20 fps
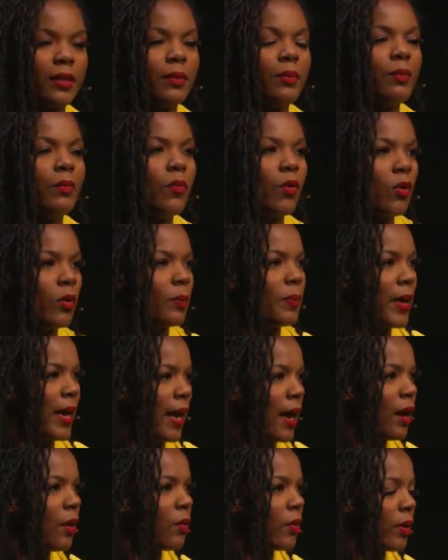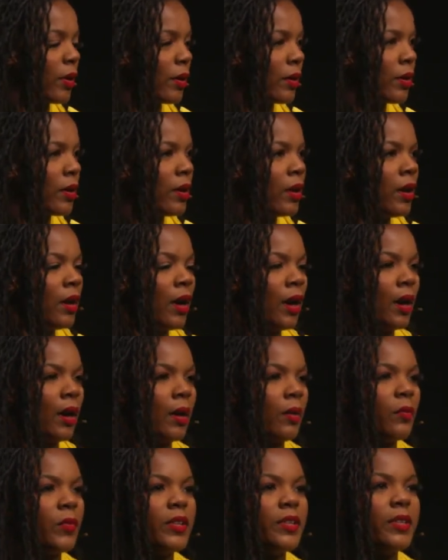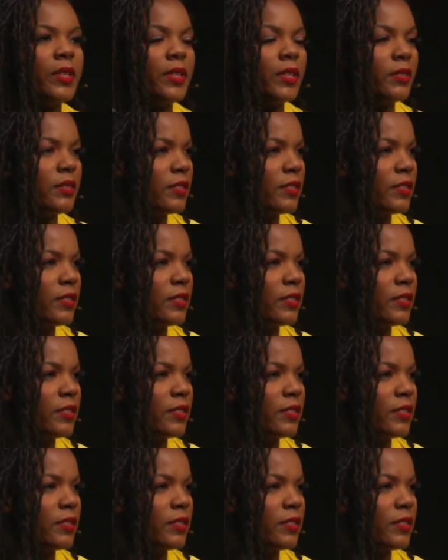more power. We needed